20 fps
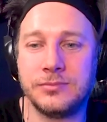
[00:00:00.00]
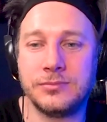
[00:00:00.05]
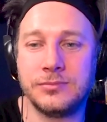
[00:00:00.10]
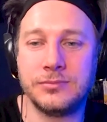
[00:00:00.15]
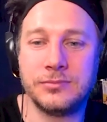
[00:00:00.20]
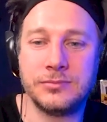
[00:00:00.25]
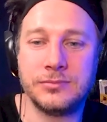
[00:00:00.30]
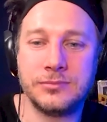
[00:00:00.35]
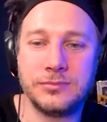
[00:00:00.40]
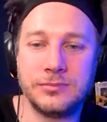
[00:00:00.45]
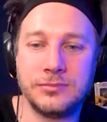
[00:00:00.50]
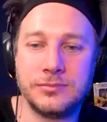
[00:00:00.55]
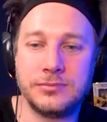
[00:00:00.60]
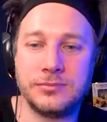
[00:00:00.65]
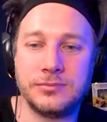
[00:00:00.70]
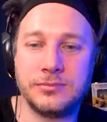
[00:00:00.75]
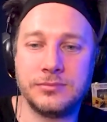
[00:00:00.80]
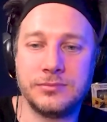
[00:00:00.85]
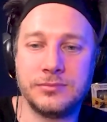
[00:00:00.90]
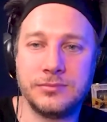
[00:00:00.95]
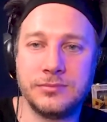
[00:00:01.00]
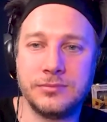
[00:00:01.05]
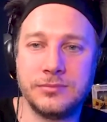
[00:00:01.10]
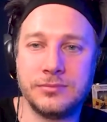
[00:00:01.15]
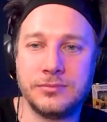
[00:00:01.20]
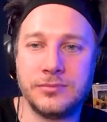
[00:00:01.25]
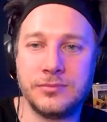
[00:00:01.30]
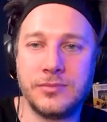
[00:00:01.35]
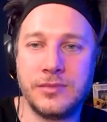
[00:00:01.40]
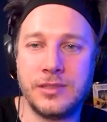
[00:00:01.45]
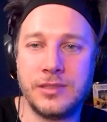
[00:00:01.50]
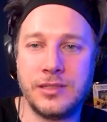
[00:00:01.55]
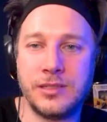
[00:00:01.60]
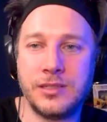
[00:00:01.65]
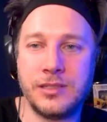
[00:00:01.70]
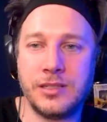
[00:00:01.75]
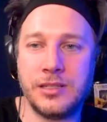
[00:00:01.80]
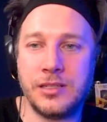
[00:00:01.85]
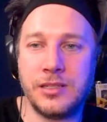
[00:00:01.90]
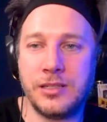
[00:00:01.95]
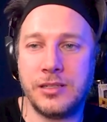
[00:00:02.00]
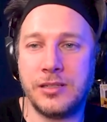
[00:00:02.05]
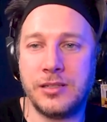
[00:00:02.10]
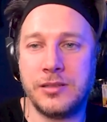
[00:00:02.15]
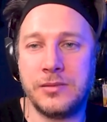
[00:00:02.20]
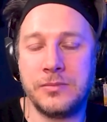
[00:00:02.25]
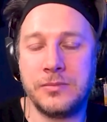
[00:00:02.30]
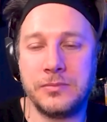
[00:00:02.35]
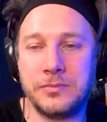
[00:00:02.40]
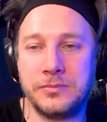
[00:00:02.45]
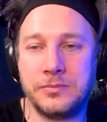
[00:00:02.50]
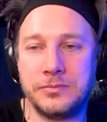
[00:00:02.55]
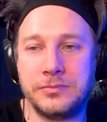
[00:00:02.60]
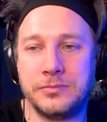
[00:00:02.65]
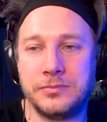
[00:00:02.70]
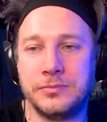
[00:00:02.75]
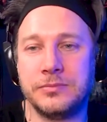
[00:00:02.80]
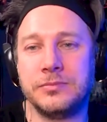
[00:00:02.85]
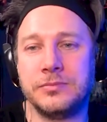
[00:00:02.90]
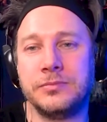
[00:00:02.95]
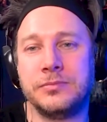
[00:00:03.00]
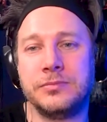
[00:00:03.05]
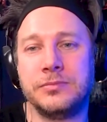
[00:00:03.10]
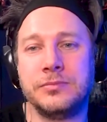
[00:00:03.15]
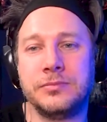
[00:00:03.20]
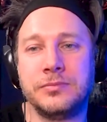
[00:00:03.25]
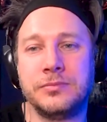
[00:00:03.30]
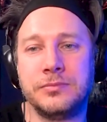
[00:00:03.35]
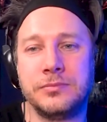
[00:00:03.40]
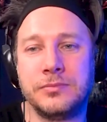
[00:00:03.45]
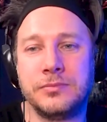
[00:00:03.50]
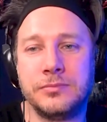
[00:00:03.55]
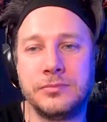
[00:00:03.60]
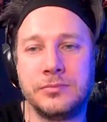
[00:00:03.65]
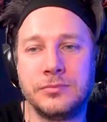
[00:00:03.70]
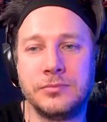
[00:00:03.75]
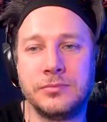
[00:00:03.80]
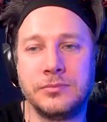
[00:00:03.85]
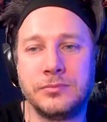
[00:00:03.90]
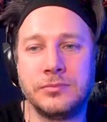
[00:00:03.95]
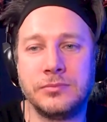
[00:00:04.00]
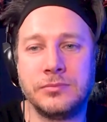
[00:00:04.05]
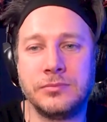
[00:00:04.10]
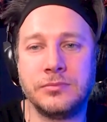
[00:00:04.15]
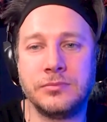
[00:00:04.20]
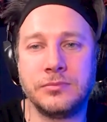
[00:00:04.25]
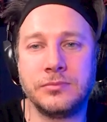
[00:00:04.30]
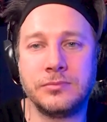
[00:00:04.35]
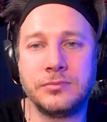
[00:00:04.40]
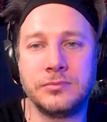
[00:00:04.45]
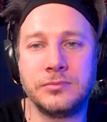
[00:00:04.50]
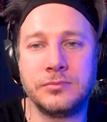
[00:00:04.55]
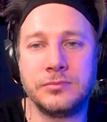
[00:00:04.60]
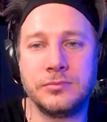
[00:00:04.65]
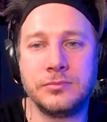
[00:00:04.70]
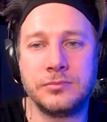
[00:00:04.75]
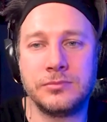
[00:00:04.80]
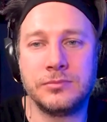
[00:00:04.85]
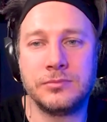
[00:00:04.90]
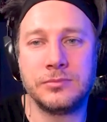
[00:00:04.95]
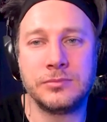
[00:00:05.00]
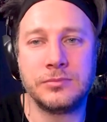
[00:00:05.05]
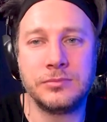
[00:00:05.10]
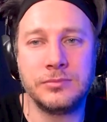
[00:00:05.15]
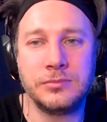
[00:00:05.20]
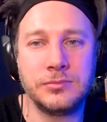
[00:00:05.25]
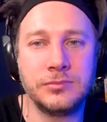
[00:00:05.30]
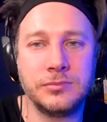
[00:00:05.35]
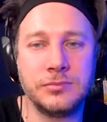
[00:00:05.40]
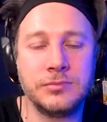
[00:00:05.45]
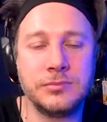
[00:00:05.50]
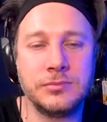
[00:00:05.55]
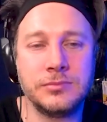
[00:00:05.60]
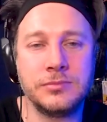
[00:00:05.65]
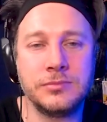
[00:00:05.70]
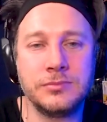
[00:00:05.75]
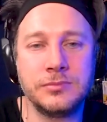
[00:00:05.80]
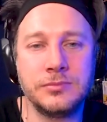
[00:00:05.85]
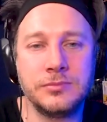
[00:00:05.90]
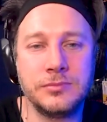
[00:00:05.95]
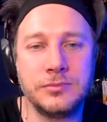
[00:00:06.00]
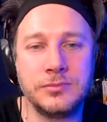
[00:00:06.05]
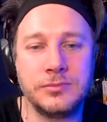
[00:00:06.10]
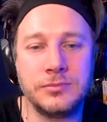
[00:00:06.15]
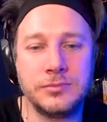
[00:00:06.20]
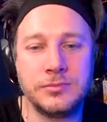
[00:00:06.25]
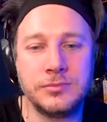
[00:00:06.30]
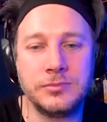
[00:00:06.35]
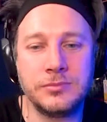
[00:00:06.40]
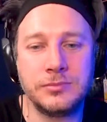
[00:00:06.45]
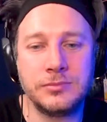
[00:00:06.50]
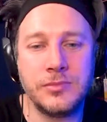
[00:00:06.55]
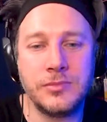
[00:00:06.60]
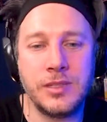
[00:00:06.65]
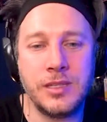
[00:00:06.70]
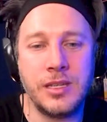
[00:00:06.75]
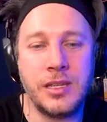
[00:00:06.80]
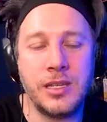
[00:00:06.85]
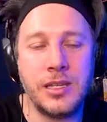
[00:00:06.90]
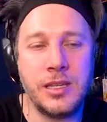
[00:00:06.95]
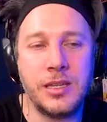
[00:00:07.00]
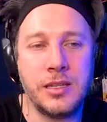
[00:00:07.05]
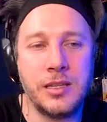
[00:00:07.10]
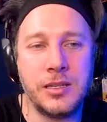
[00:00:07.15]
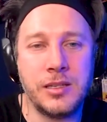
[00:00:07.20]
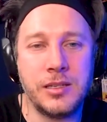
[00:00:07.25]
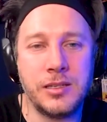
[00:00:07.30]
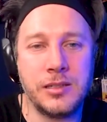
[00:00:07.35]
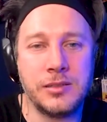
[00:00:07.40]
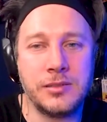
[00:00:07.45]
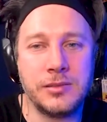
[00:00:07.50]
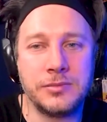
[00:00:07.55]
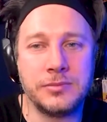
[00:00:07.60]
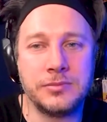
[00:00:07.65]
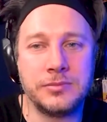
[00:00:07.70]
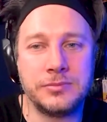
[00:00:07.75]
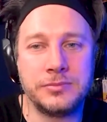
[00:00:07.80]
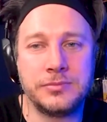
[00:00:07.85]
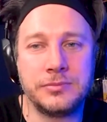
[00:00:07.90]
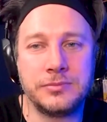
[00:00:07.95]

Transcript: This person isn't speaking.